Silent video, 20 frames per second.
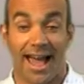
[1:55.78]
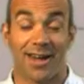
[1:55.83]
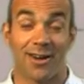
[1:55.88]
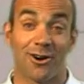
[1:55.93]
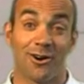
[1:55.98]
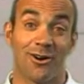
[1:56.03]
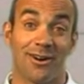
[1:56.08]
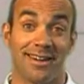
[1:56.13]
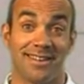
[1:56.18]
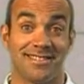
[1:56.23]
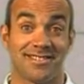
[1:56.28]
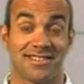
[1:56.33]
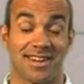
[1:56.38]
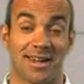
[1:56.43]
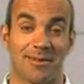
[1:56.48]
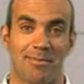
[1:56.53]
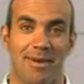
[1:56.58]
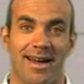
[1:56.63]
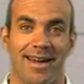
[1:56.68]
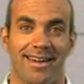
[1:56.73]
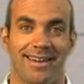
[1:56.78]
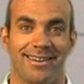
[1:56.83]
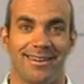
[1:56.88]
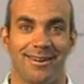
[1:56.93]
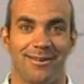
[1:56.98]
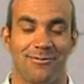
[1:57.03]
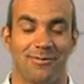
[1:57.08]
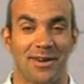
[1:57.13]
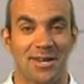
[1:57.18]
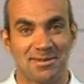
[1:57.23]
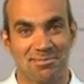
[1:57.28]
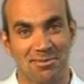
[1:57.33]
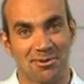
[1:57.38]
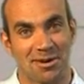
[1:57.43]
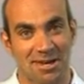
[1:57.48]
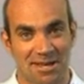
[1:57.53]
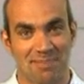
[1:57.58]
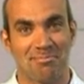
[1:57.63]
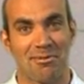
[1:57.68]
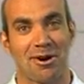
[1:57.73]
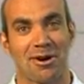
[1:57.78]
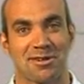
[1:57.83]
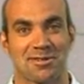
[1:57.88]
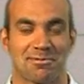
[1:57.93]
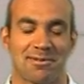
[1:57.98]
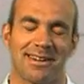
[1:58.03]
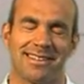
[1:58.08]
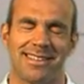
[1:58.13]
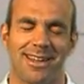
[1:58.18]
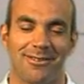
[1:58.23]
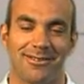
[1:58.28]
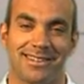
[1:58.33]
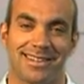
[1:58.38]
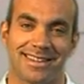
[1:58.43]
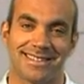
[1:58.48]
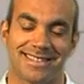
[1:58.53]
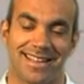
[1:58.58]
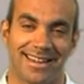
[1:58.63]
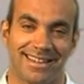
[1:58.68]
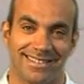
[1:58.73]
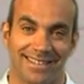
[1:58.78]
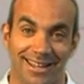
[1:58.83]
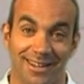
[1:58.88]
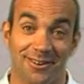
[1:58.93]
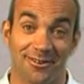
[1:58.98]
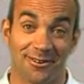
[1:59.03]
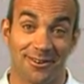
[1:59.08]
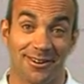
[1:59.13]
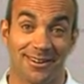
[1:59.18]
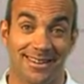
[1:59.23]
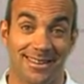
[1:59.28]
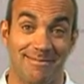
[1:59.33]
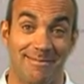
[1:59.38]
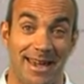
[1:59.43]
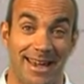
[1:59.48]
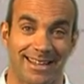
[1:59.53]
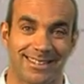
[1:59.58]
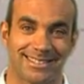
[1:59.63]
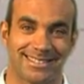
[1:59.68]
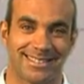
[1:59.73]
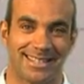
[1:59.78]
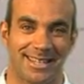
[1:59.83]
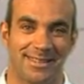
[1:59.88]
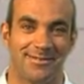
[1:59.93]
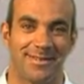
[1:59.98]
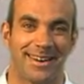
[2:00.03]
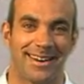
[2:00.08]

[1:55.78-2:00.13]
I go and check my Facebook inbox. Right now it has like 900 emails in